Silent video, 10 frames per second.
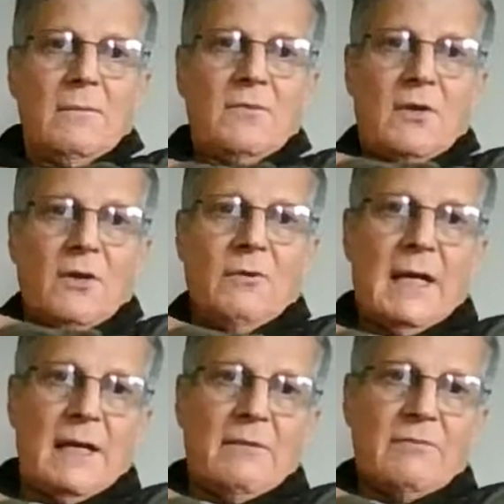to
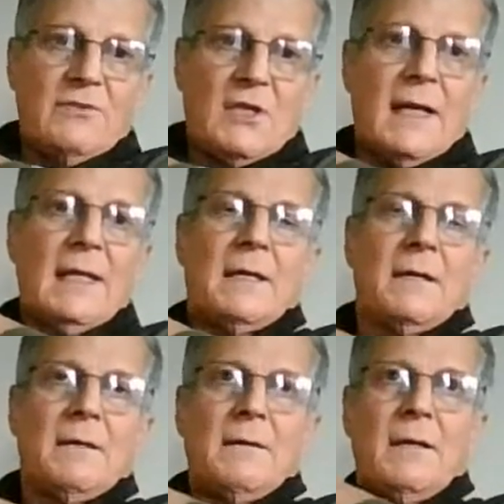create the
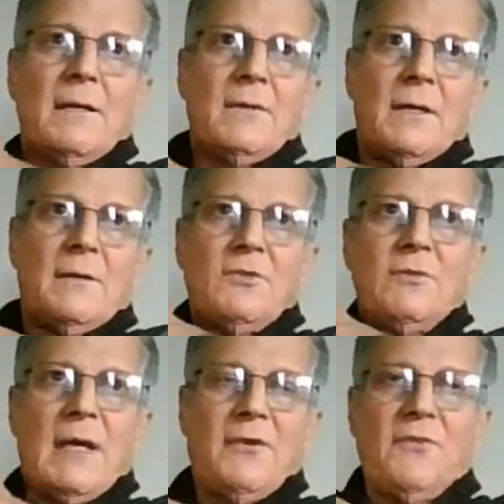vagina in uh,
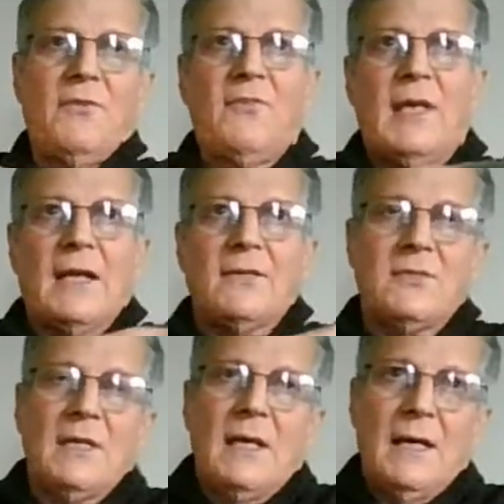
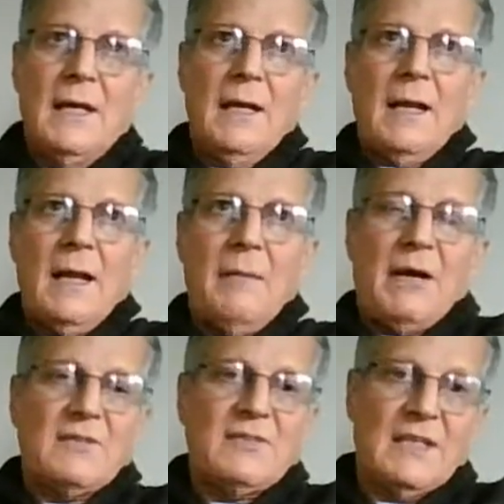2006. At
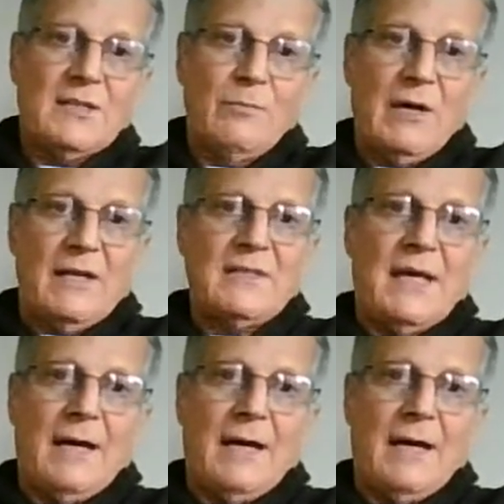about six months